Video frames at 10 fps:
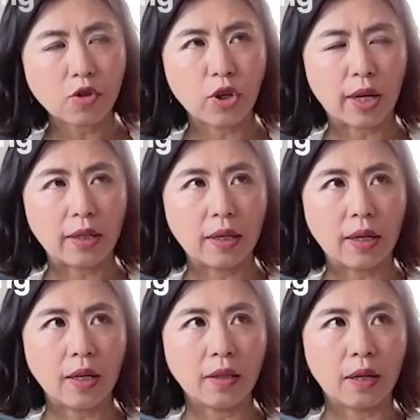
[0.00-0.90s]

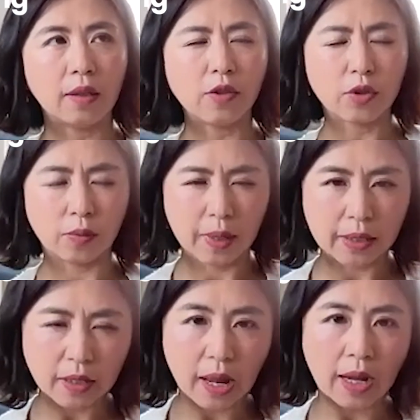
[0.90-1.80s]
training, a lot of
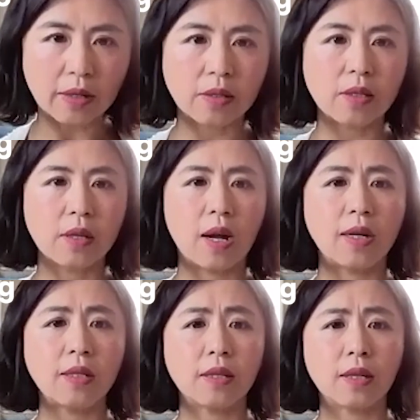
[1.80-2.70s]
somatic
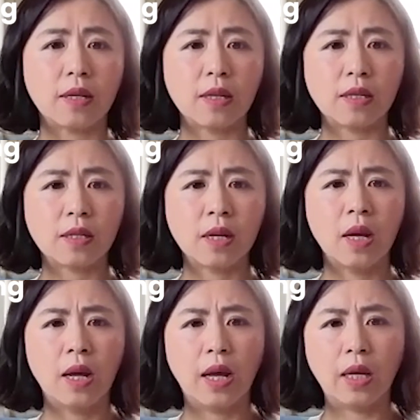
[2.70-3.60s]
exercises,
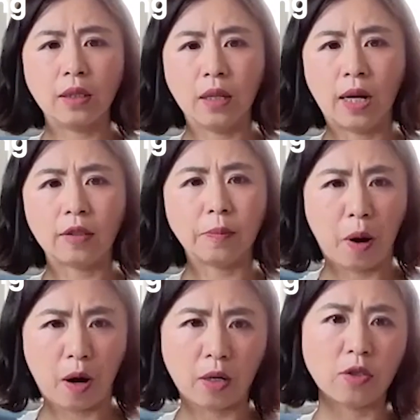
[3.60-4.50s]
and a lot of
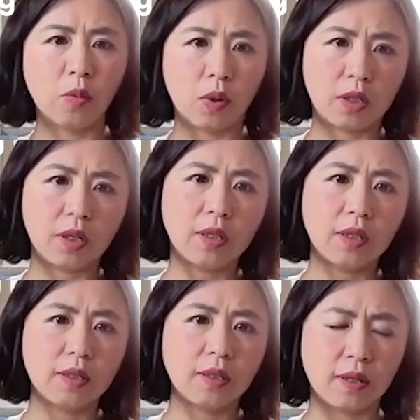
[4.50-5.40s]
parts work
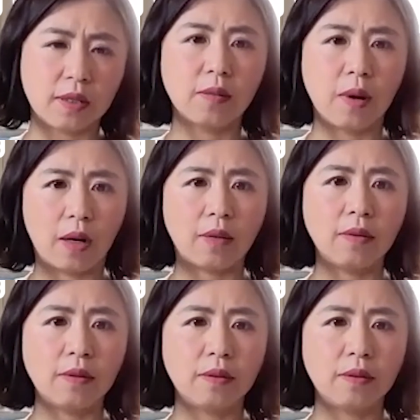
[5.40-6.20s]
as well.